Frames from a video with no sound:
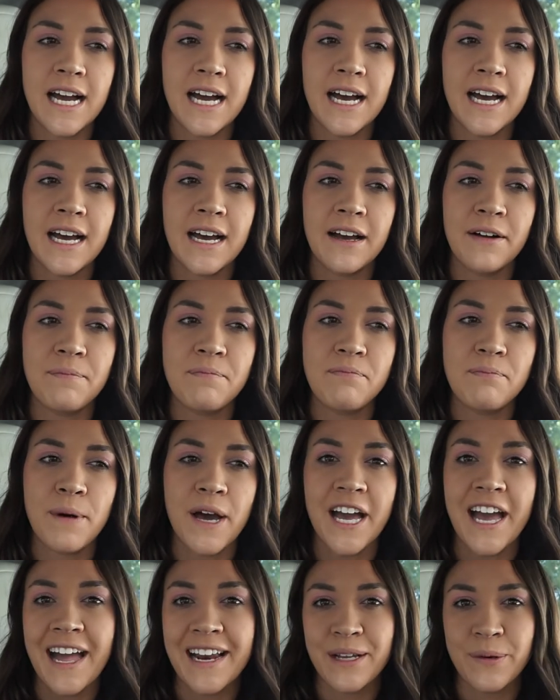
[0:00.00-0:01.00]
Um,
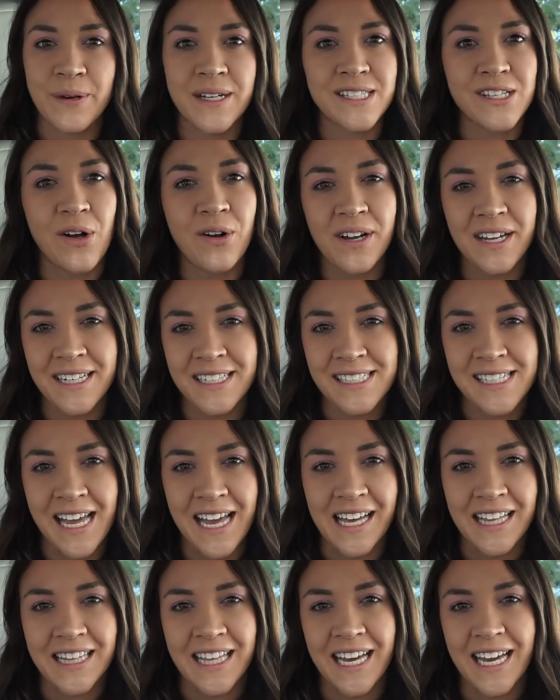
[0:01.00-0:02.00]
but, anyways, I'll get into
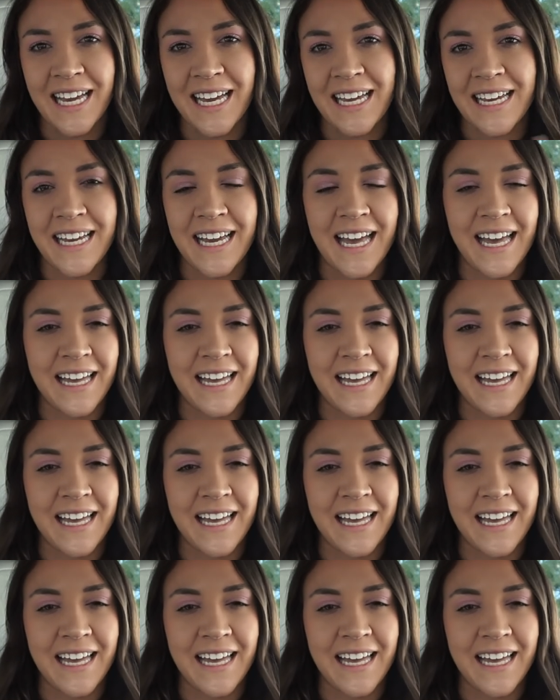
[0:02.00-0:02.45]
LA